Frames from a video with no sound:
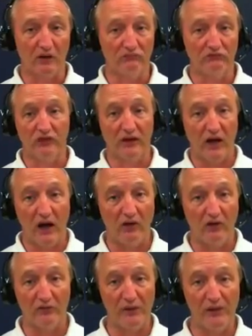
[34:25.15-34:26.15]
say,
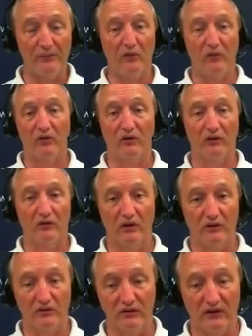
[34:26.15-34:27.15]
college people
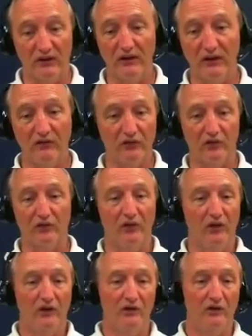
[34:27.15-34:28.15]
or kids or,
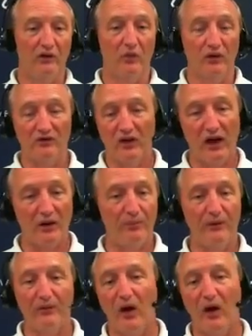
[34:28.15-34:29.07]
retired people.